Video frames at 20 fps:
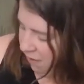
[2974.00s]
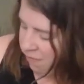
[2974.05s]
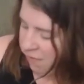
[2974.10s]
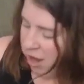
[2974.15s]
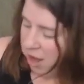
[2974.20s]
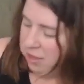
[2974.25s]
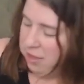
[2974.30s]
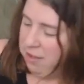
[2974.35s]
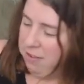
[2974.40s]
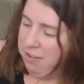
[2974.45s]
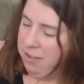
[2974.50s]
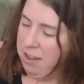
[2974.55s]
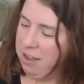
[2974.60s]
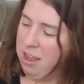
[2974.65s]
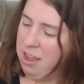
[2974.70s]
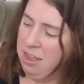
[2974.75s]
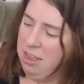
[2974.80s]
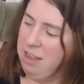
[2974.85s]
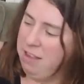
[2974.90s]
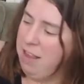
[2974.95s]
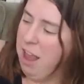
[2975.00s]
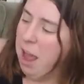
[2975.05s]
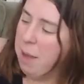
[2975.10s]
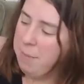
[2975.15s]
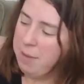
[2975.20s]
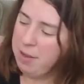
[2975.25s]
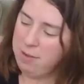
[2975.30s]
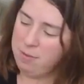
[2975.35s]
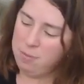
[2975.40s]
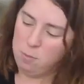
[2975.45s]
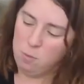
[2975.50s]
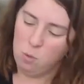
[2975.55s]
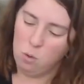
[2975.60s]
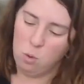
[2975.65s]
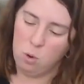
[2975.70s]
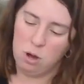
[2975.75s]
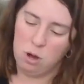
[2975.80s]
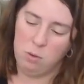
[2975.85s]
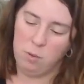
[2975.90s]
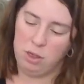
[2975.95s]
this happens more
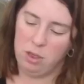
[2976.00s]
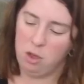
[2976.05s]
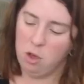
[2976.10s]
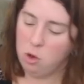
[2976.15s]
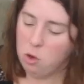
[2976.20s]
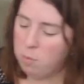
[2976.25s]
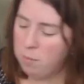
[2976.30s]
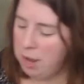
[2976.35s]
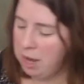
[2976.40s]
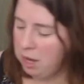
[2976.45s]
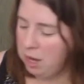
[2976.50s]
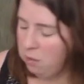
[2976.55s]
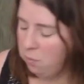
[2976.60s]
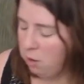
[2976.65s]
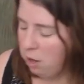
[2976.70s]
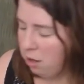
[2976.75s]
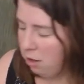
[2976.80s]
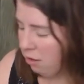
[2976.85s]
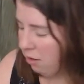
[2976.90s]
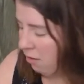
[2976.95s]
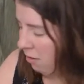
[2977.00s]
with homemade ones.